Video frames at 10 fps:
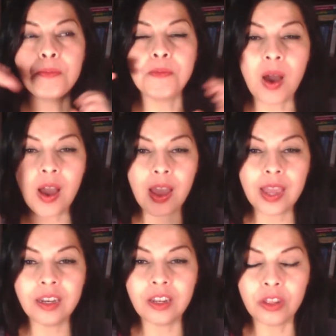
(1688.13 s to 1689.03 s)

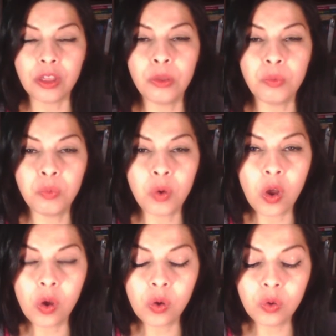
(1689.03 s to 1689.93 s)
Mind the
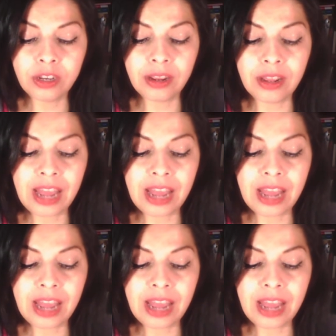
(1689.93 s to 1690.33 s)
road